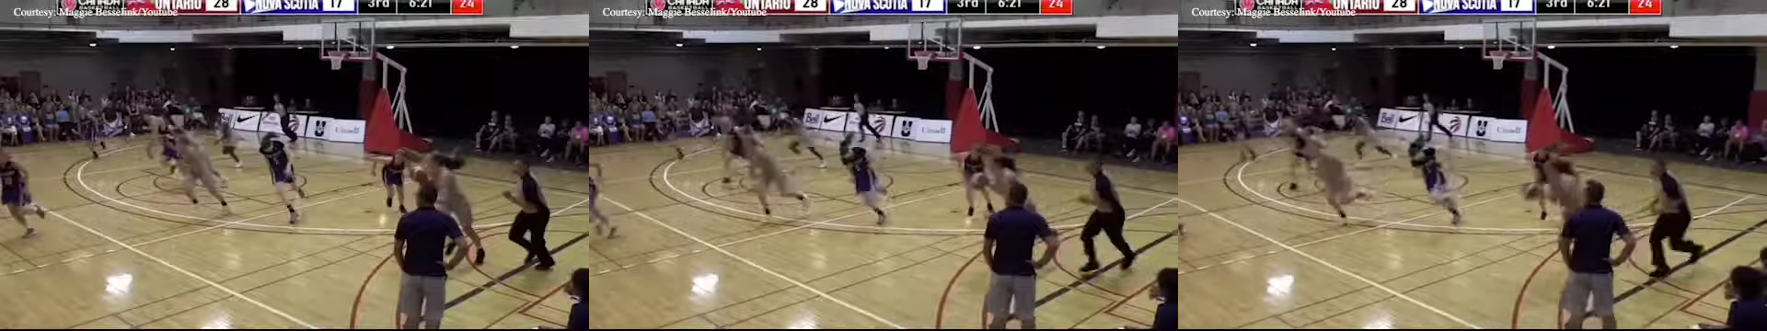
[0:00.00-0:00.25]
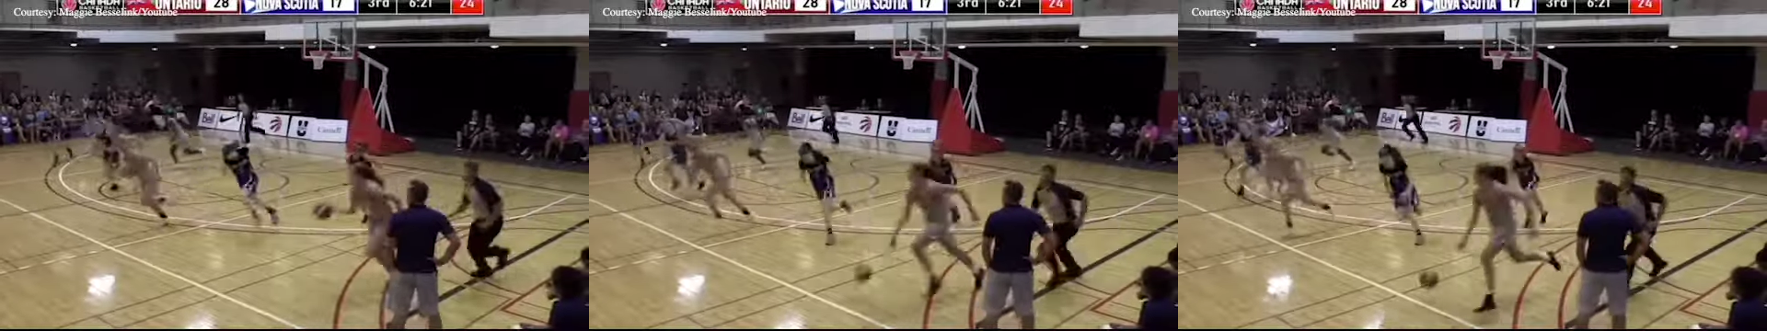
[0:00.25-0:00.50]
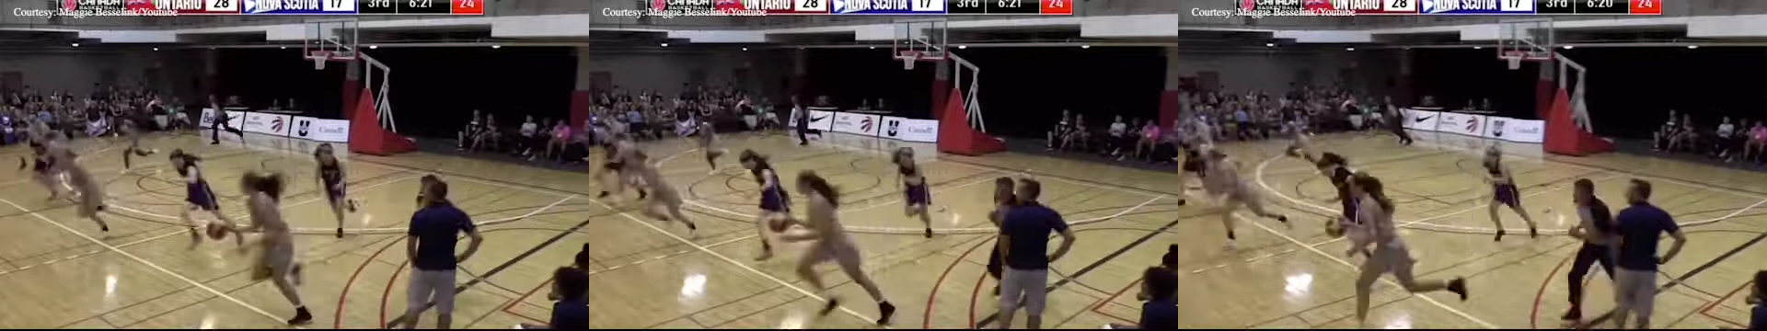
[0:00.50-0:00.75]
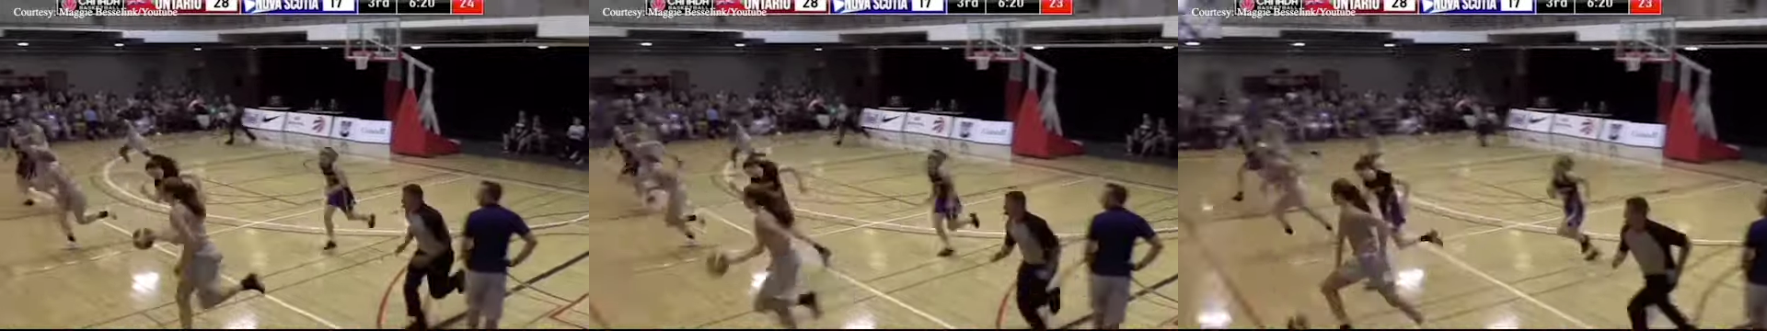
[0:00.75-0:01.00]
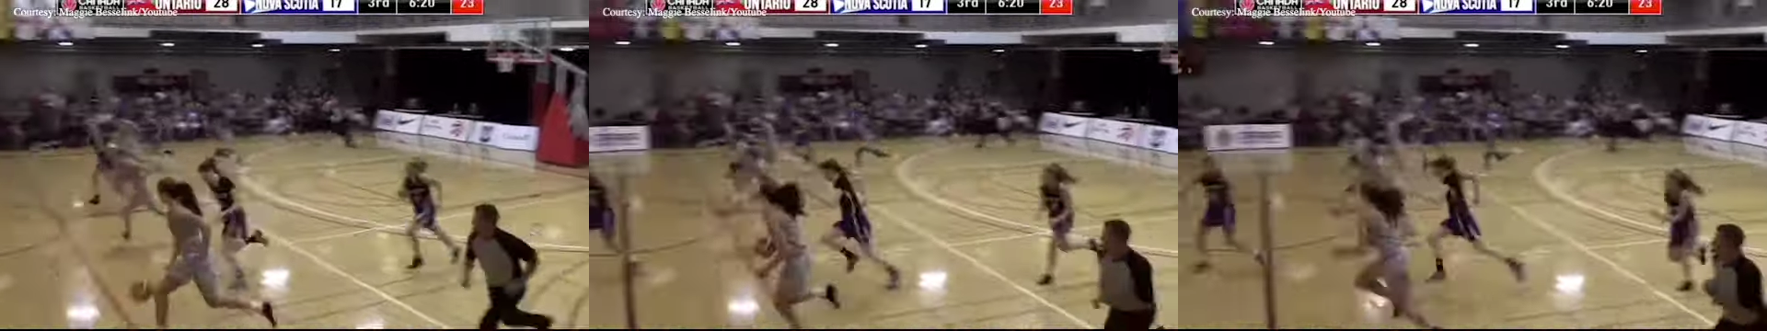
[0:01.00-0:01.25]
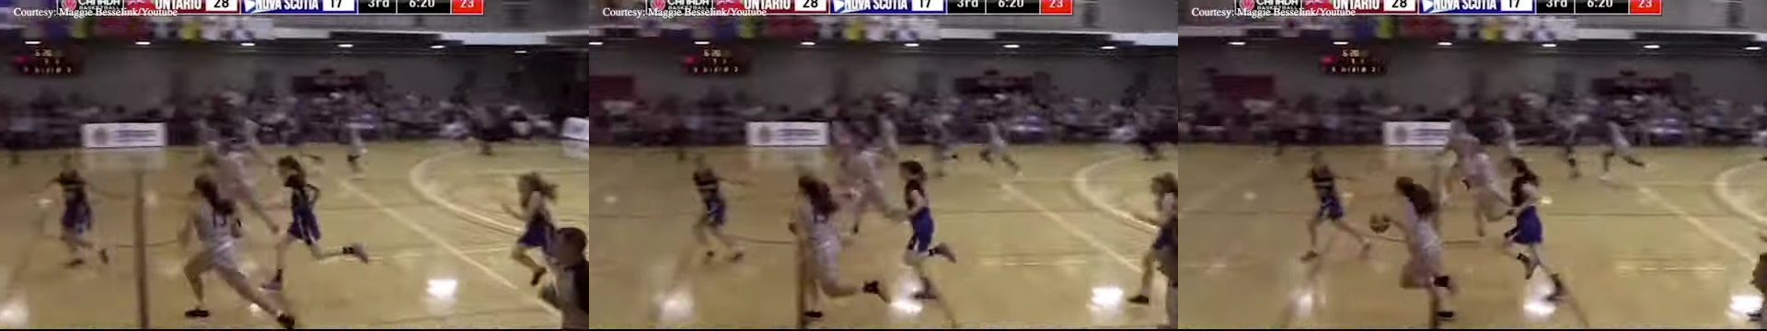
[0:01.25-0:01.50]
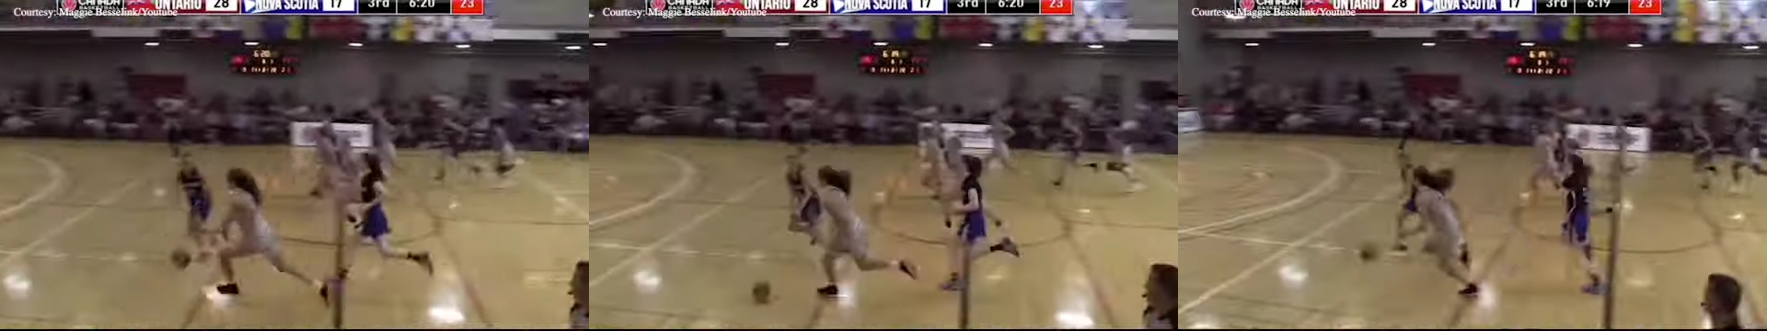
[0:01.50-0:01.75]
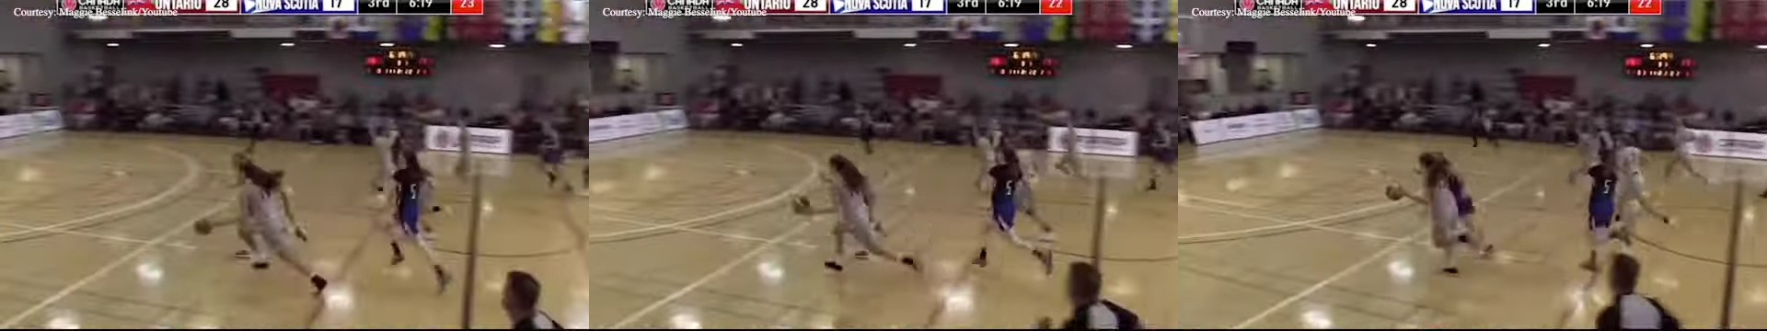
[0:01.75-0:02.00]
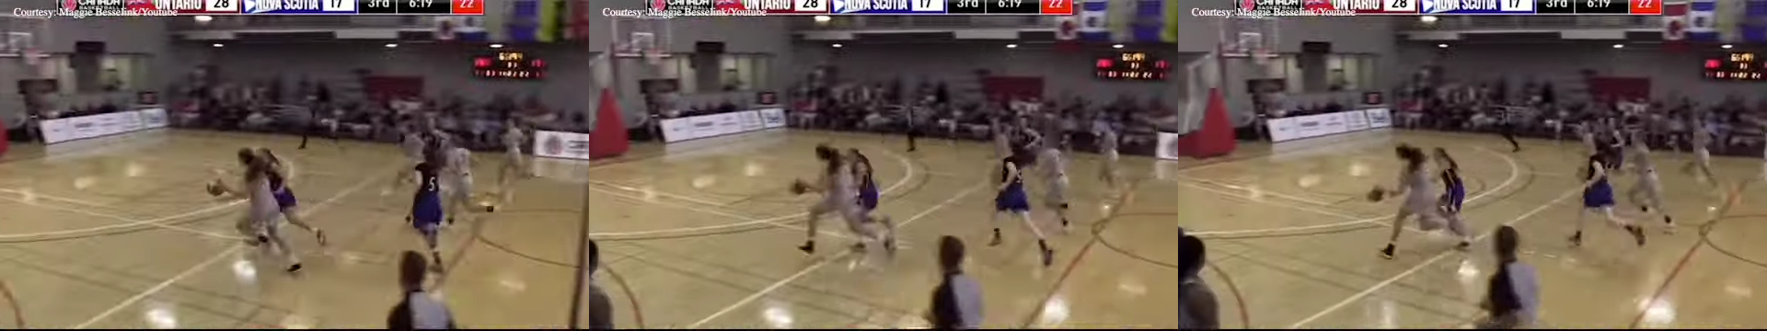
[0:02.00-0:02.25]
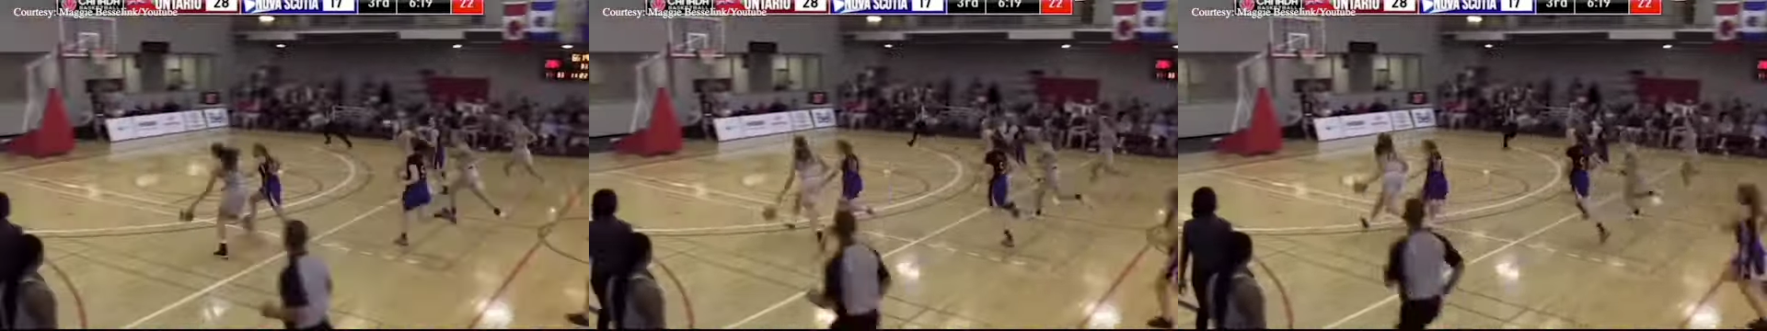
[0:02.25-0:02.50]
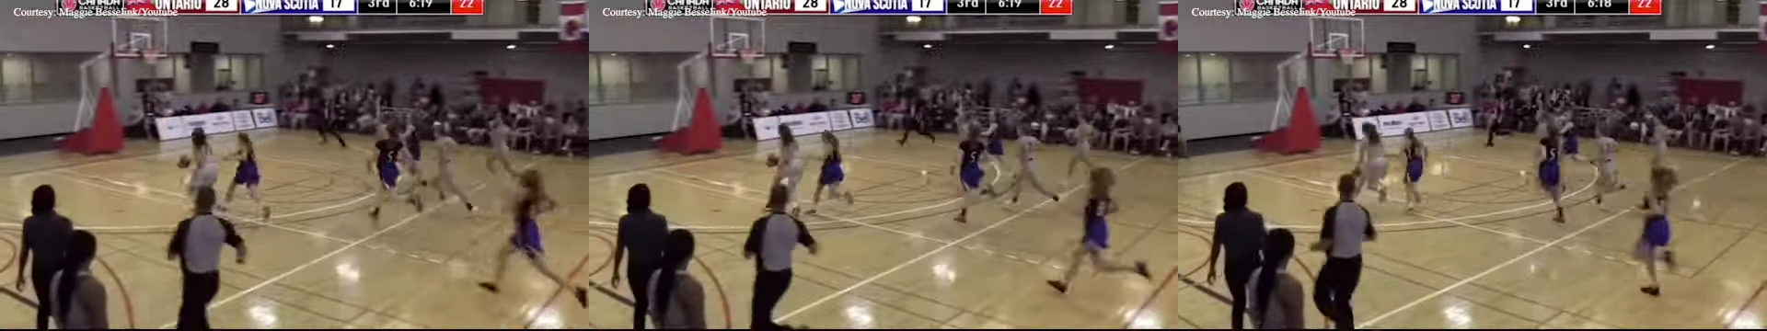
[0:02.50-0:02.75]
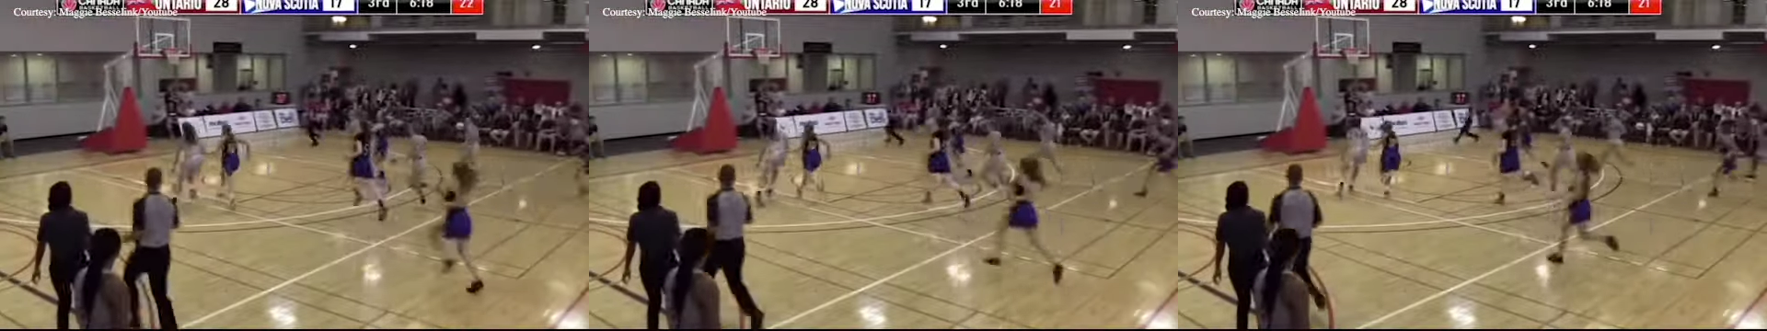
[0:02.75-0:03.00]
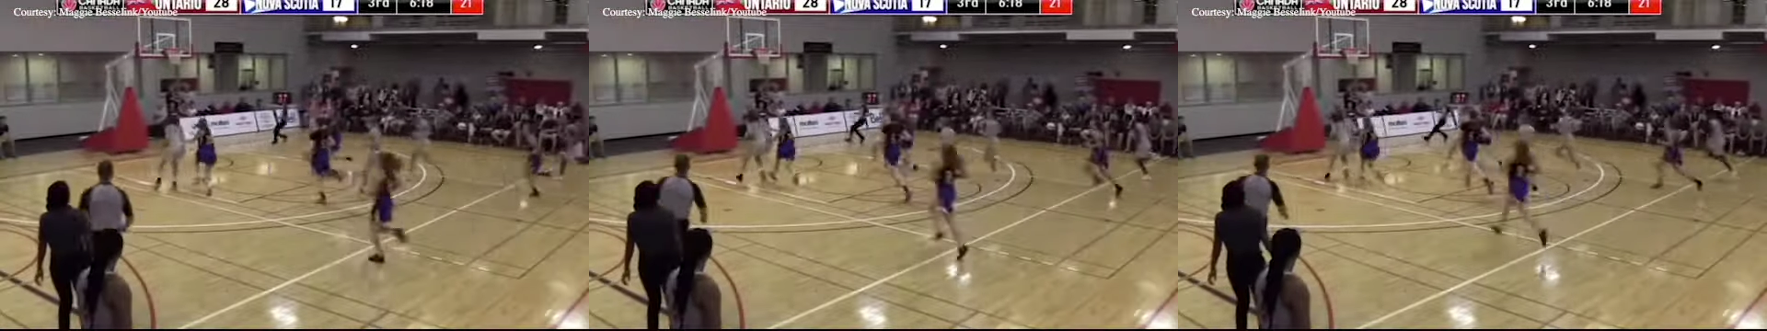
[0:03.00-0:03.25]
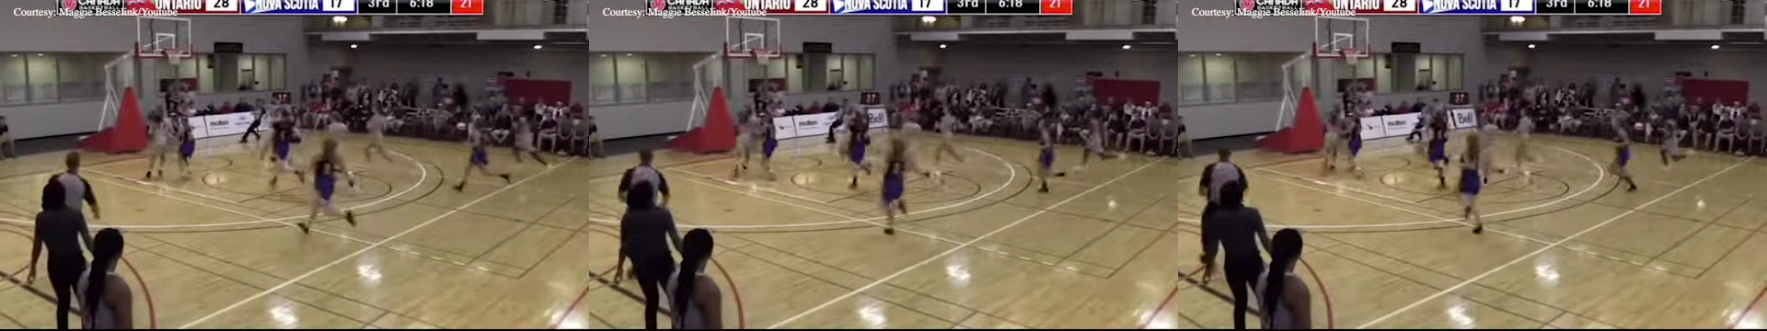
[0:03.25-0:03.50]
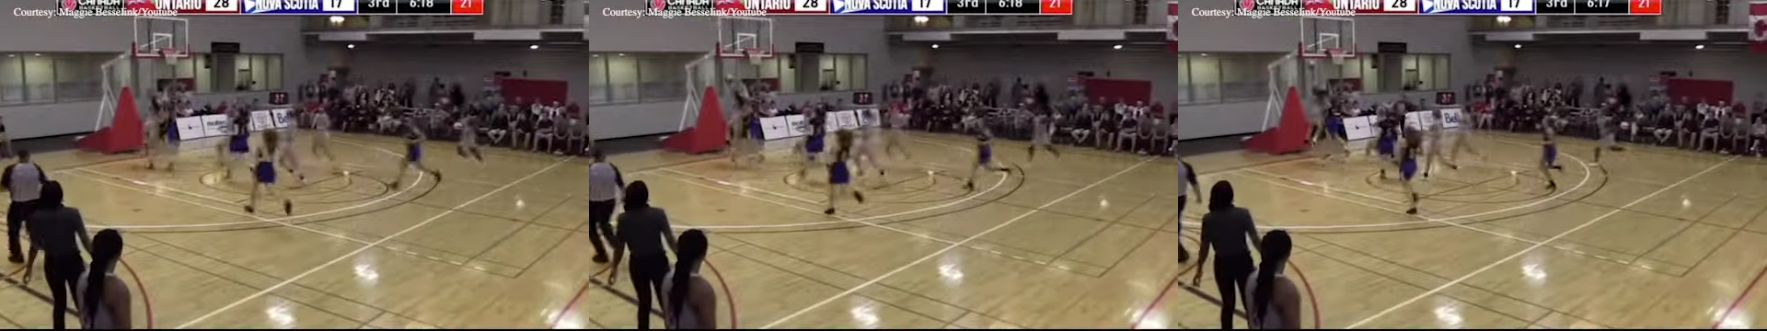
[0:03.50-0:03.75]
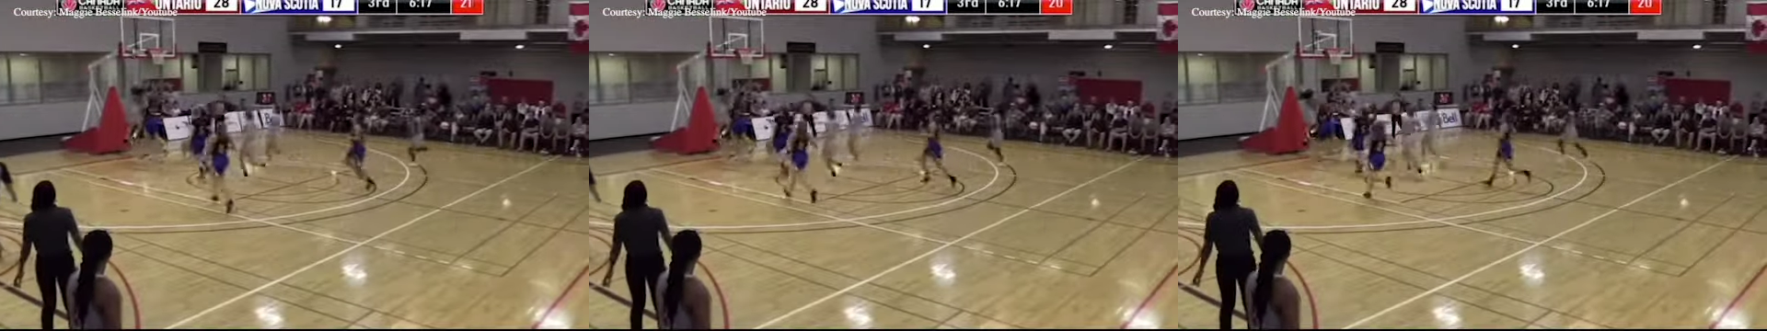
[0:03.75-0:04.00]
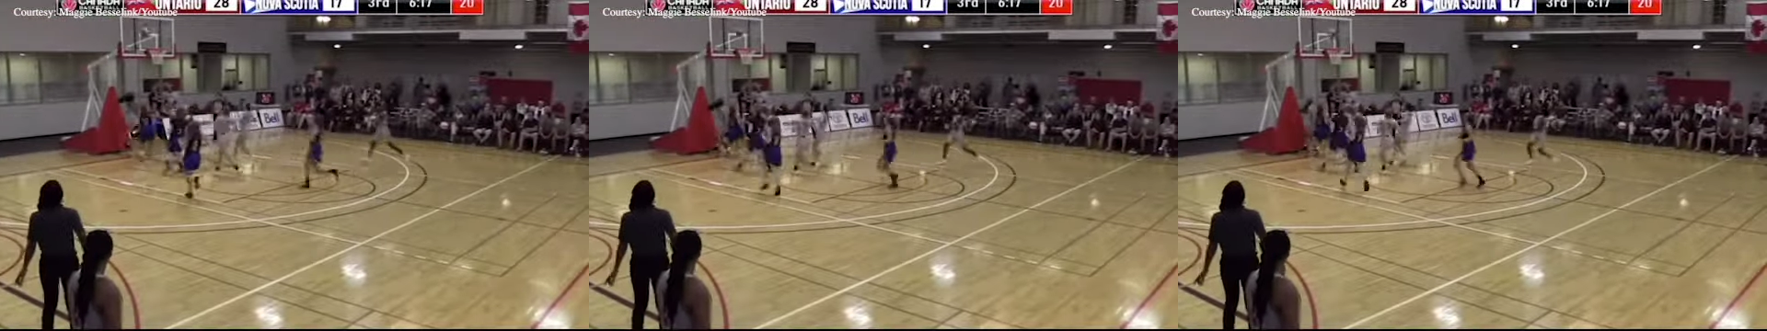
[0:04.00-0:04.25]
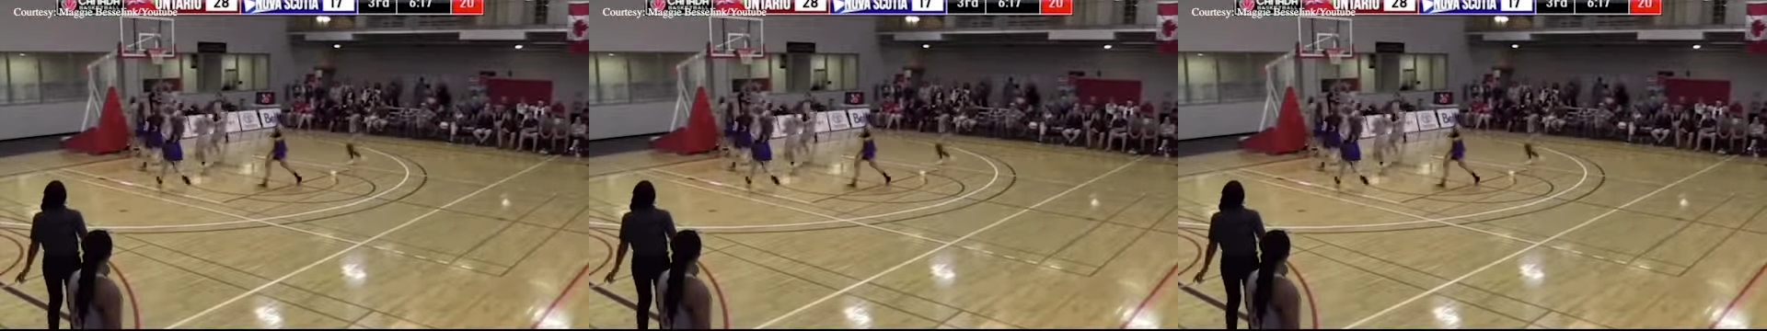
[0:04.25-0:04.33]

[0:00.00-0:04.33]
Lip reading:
[unreadable: no face in view]